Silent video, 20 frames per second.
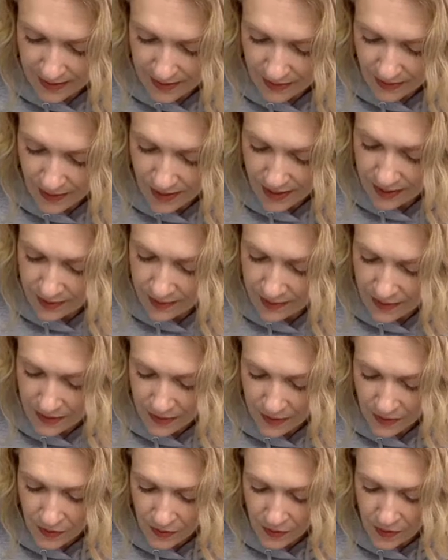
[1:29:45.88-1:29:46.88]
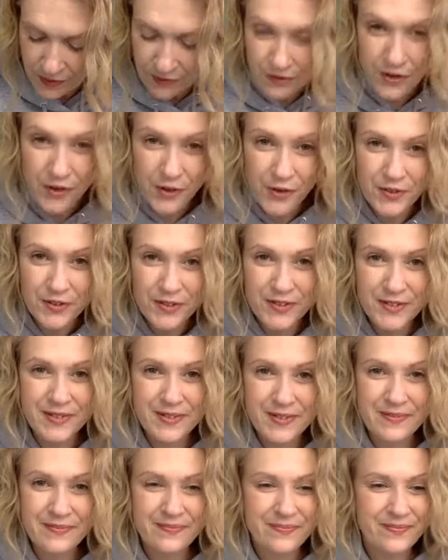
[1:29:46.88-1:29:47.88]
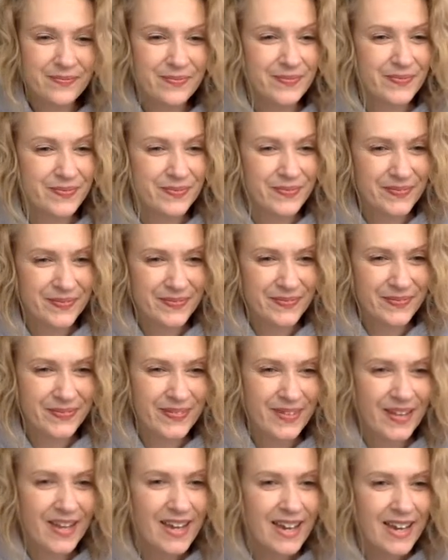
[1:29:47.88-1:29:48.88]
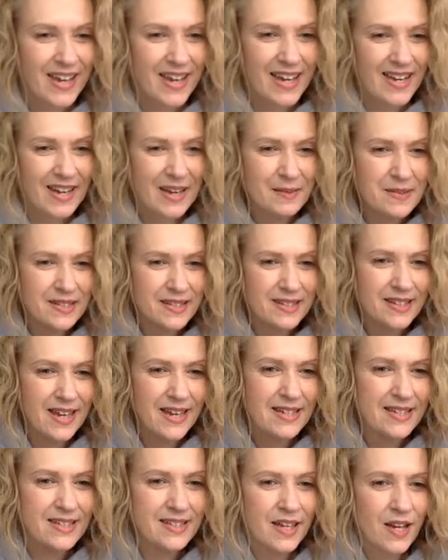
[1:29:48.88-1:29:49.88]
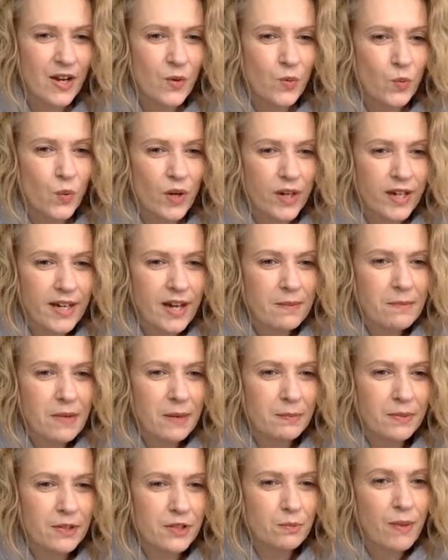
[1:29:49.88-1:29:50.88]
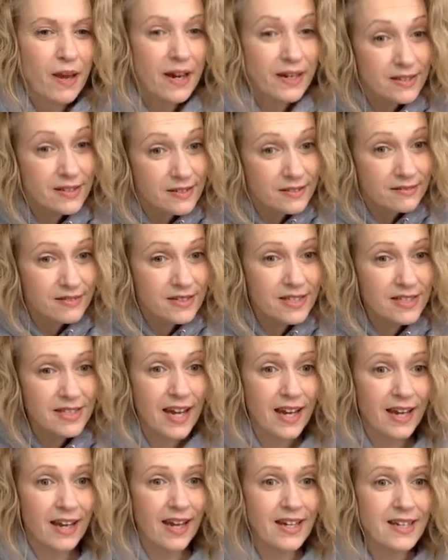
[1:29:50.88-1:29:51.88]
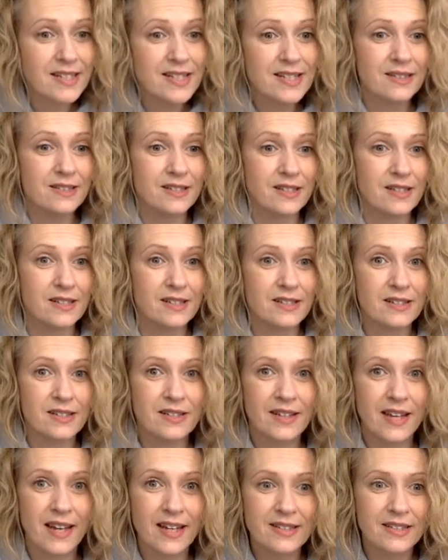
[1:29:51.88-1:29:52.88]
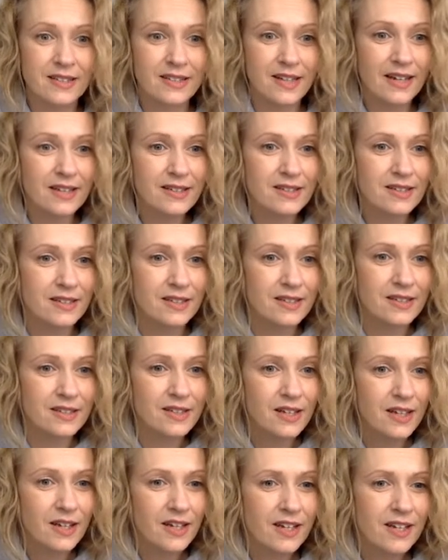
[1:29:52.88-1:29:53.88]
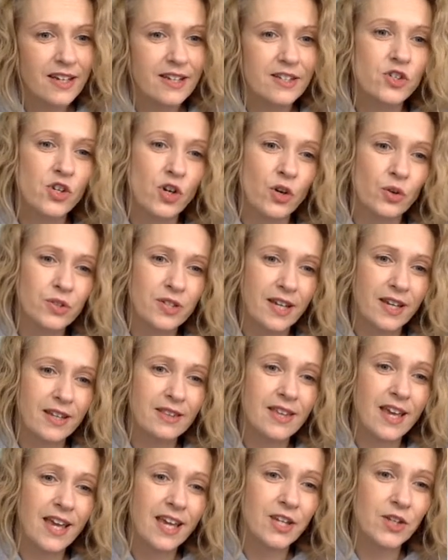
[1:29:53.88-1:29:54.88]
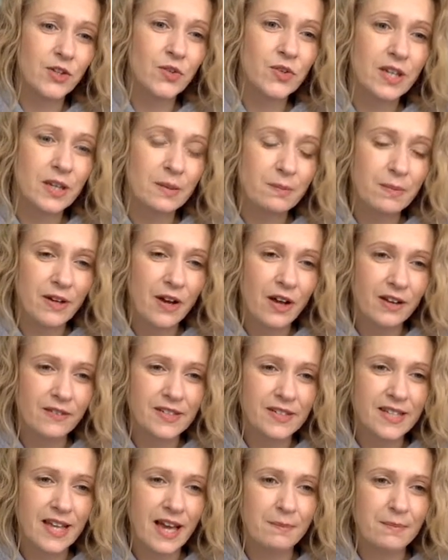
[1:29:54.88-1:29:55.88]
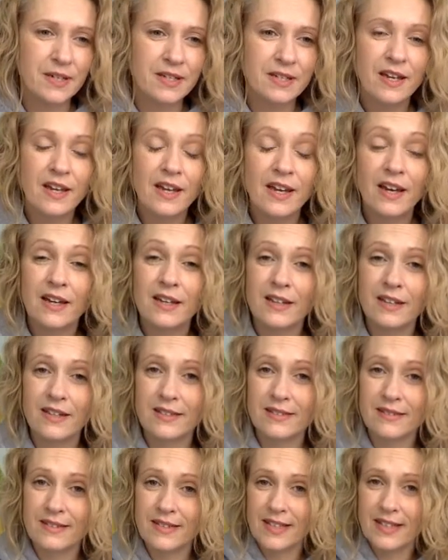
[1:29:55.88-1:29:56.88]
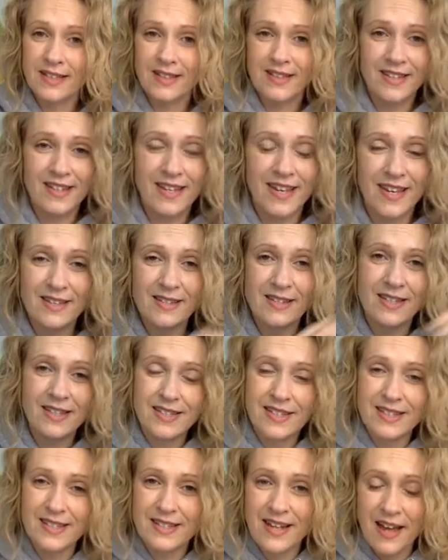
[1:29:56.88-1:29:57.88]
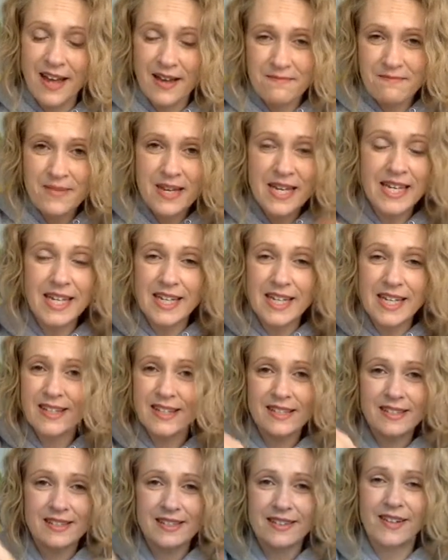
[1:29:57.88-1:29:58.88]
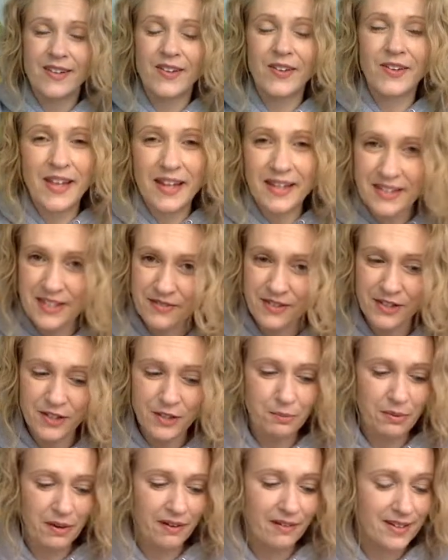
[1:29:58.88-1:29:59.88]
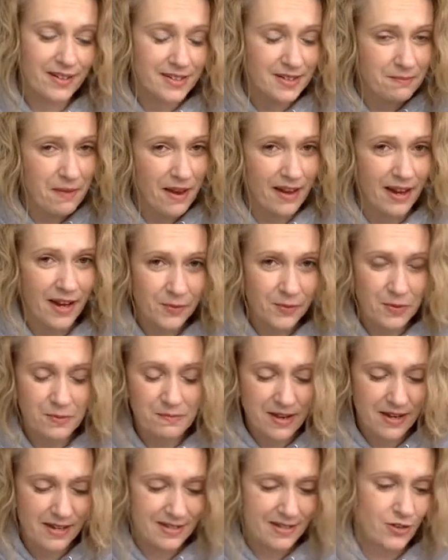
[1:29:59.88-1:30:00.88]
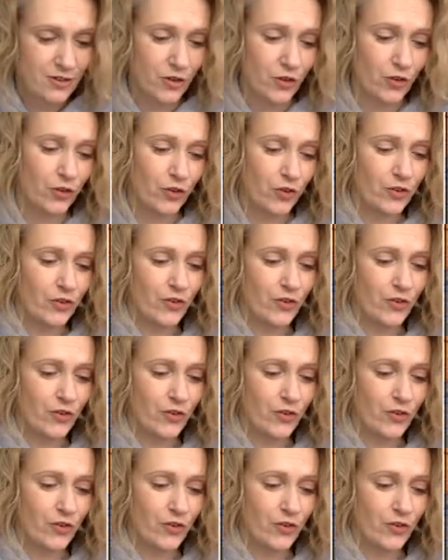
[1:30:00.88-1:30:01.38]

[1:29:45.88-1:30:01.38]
right around the corner, folks. And Emmett says, working on my perspective today. Excellent, excellent, excellent. And Joe saying, thank you, keeping all of us happy. Again, this is not me. This is a collective experience, may I remind you.